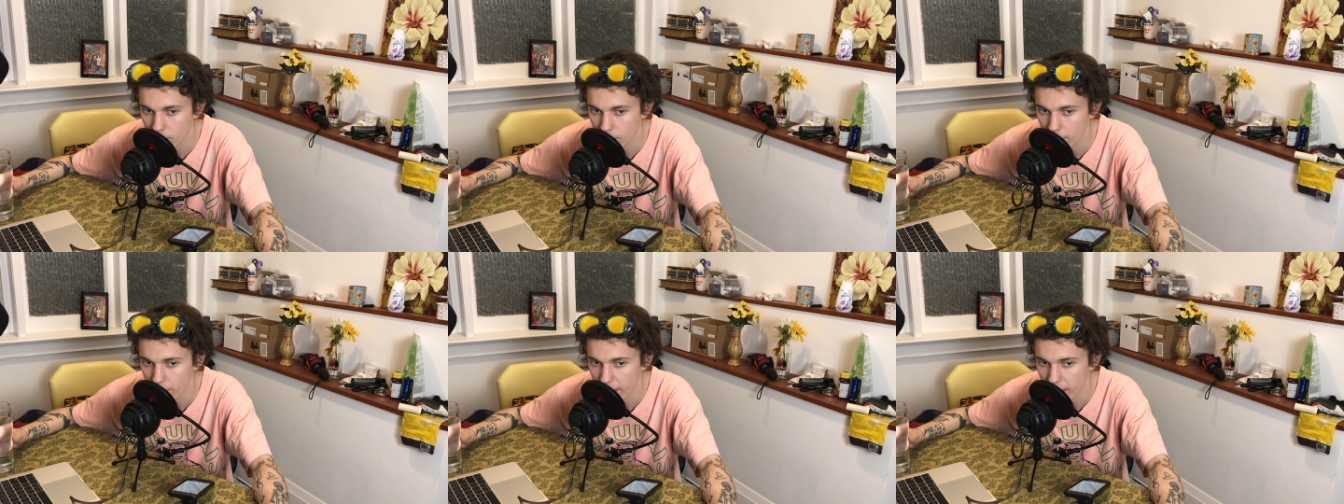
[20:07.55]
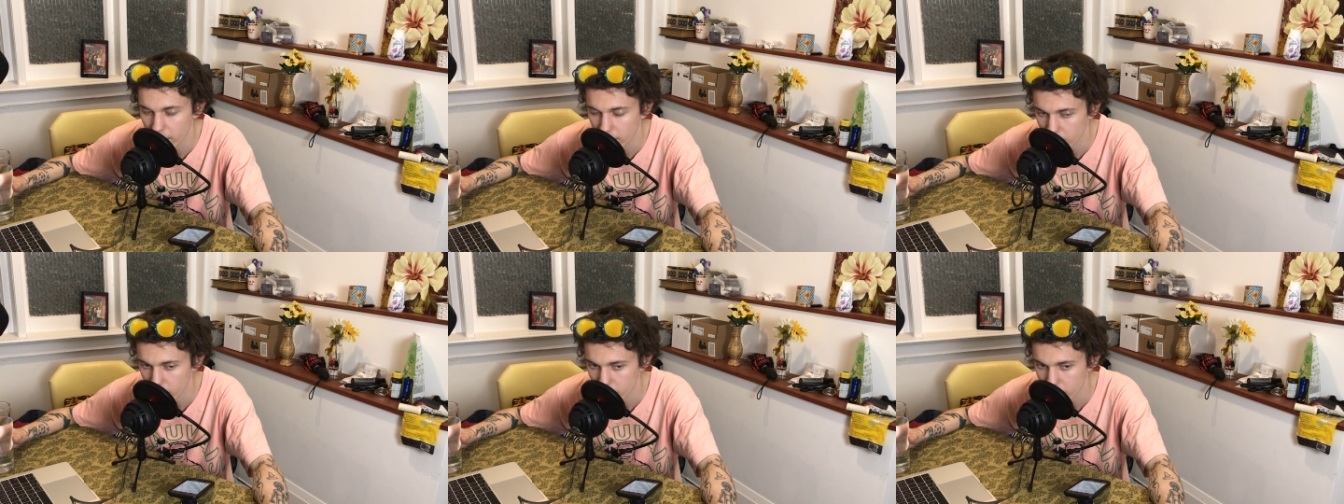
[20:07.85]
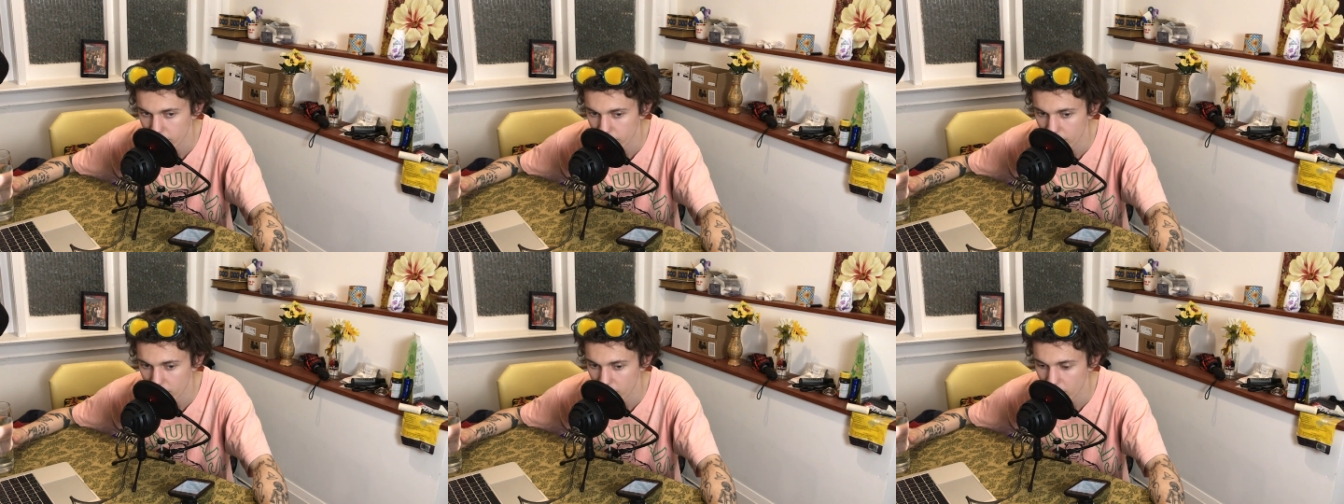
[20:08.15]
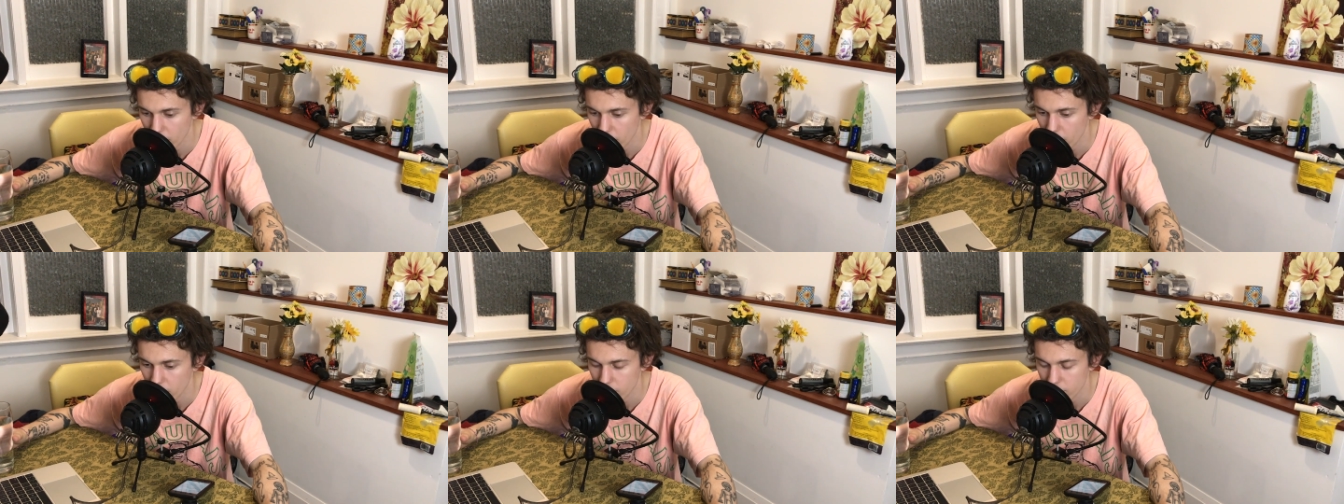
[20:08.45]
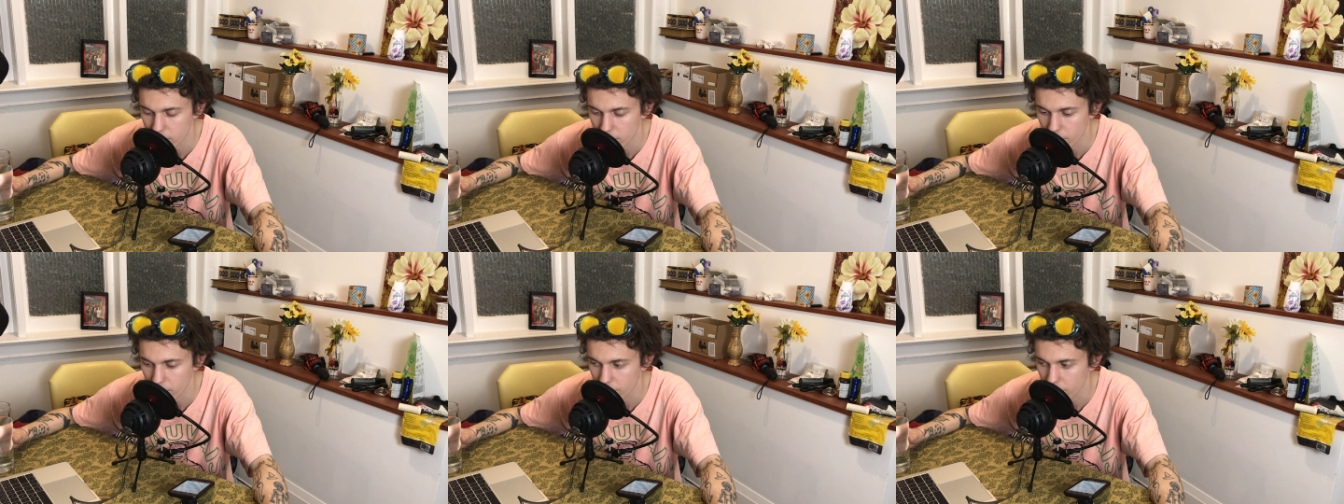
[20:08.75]
make those
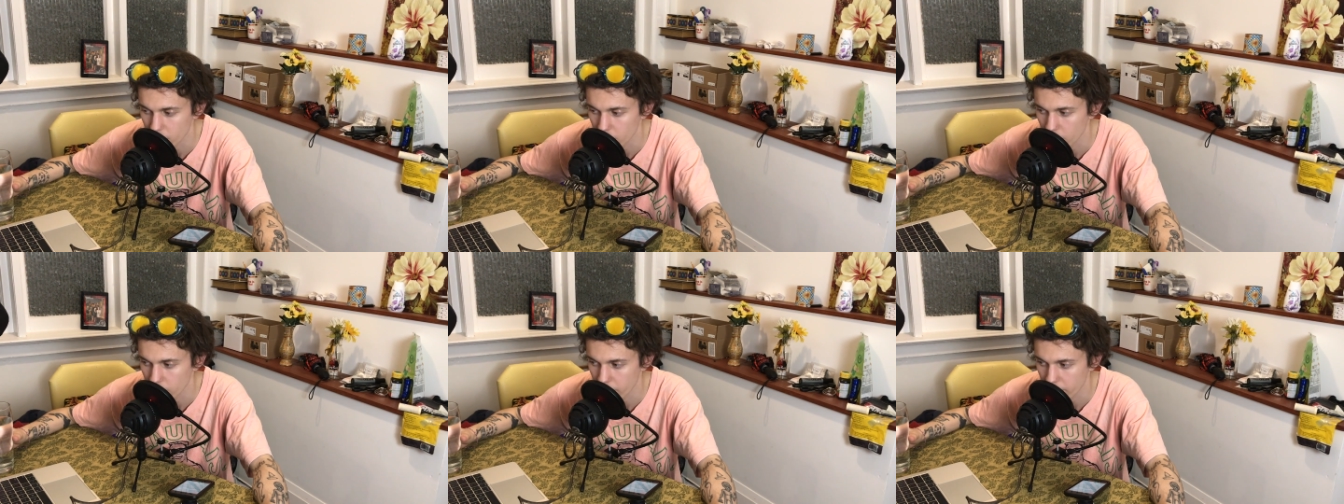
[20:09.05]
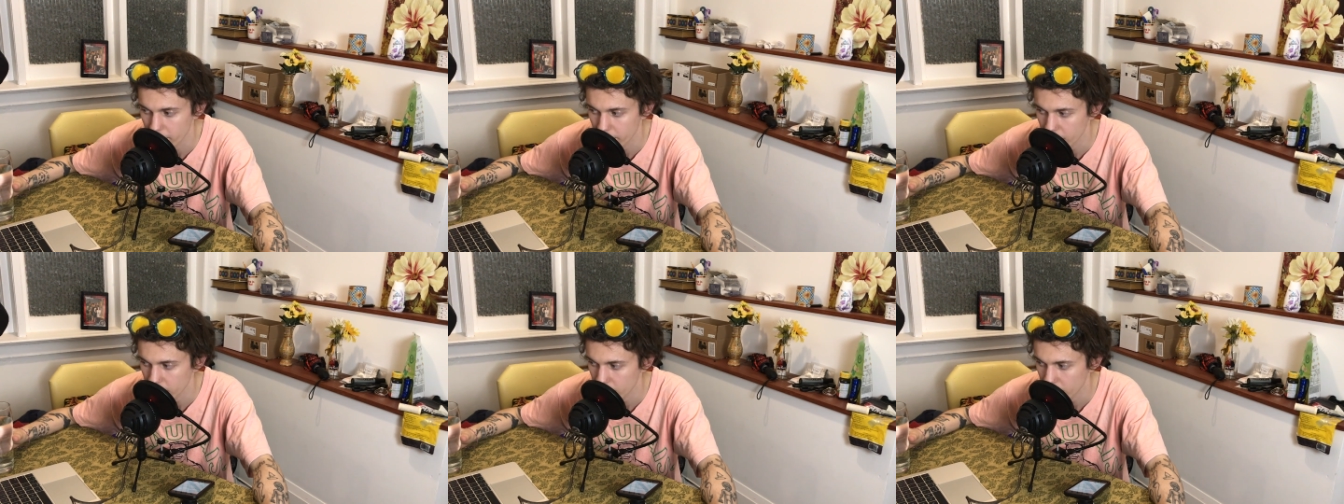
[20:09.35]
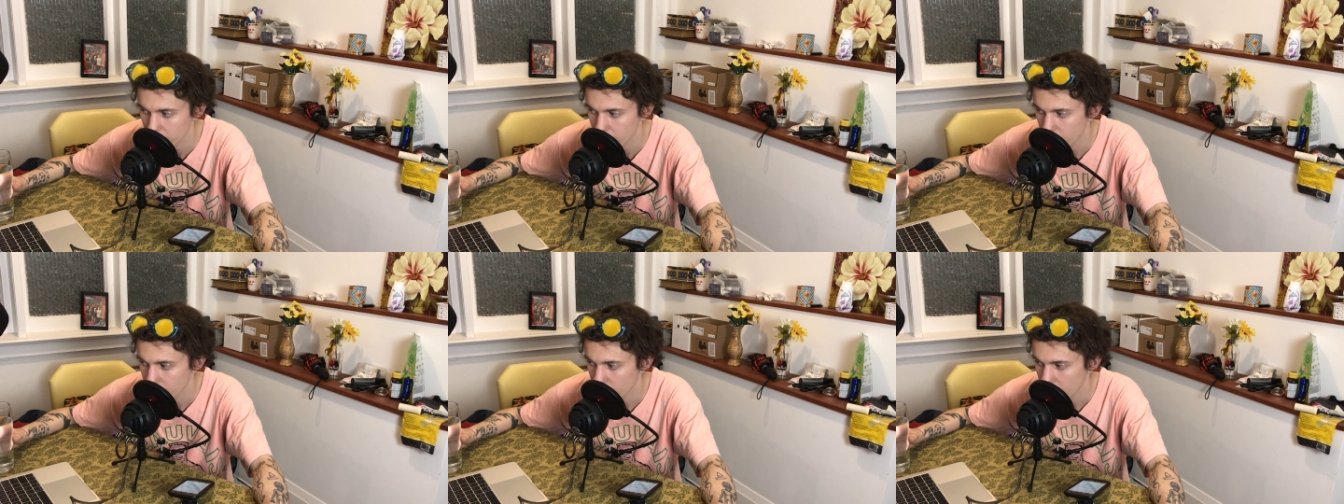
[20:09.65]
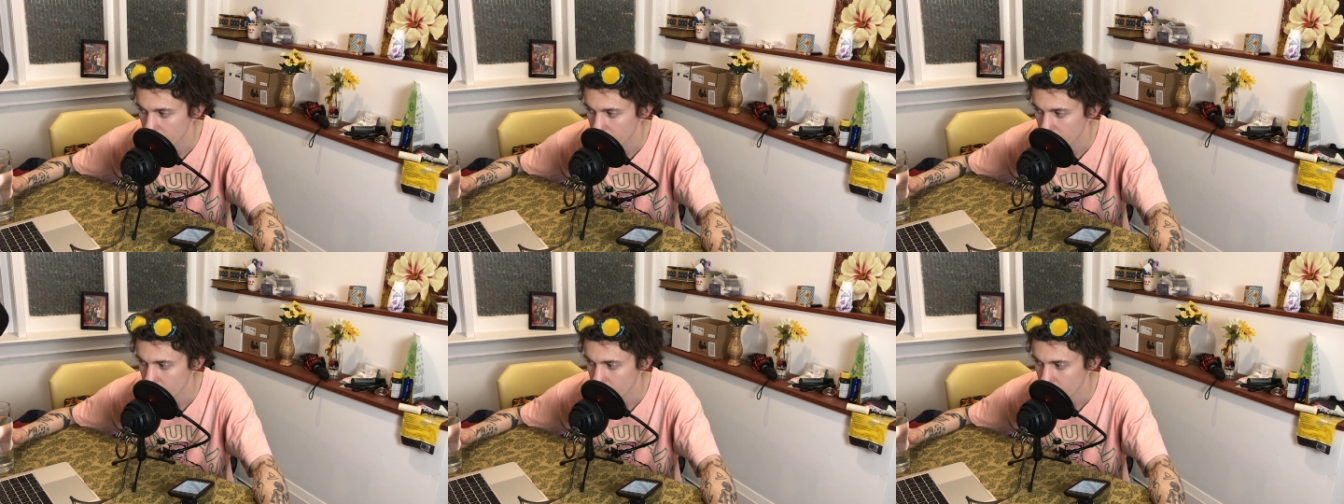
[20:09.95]
videos or you think